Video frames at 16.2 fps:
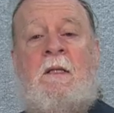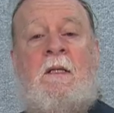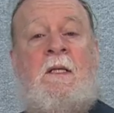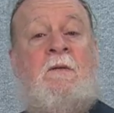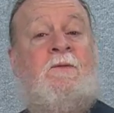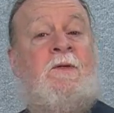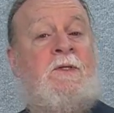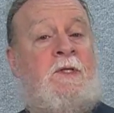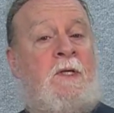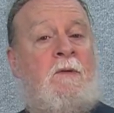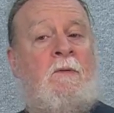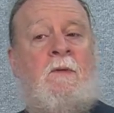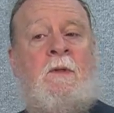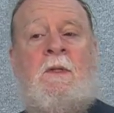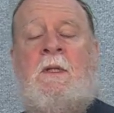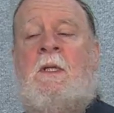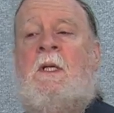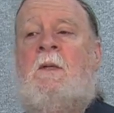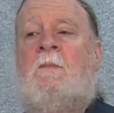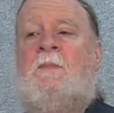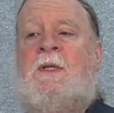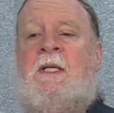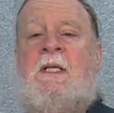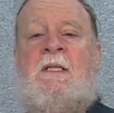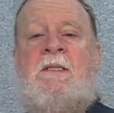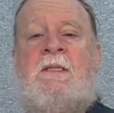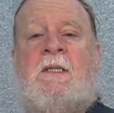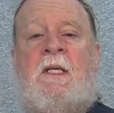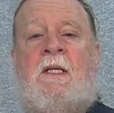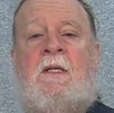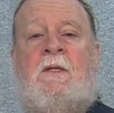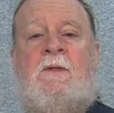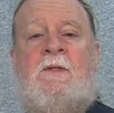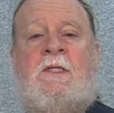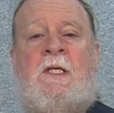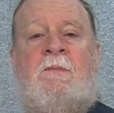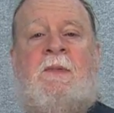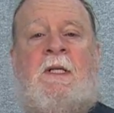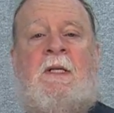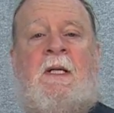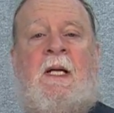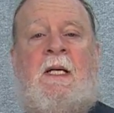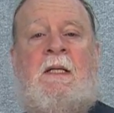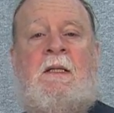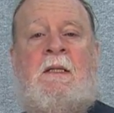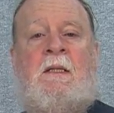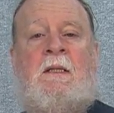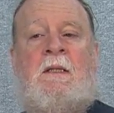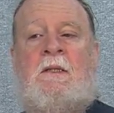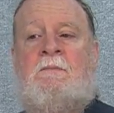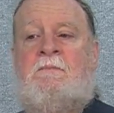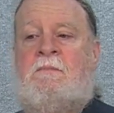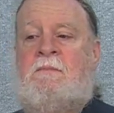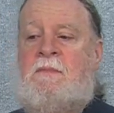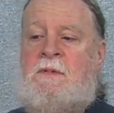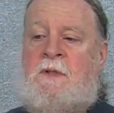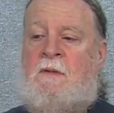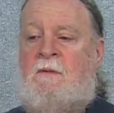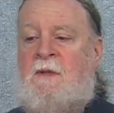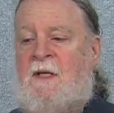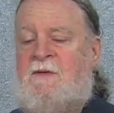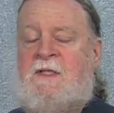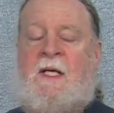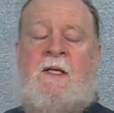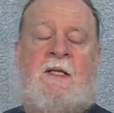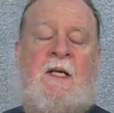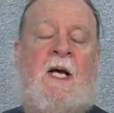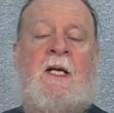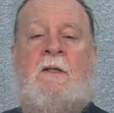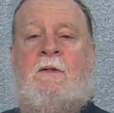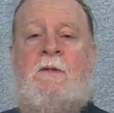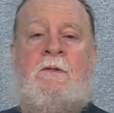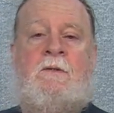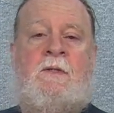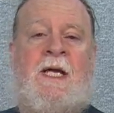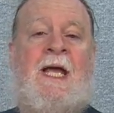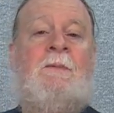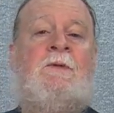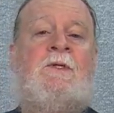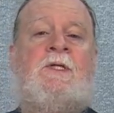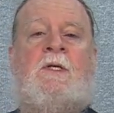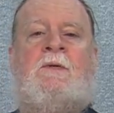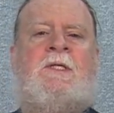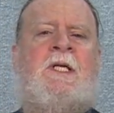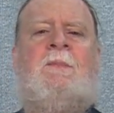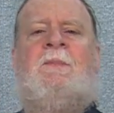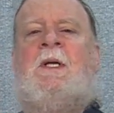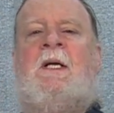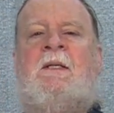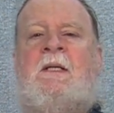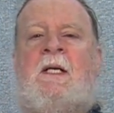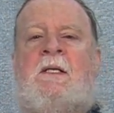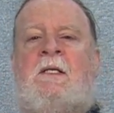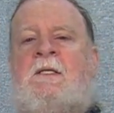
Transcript: Uh, if you do, please uh, include something like, uh, you know, Left Side of the Aisle or Cable Show or something like that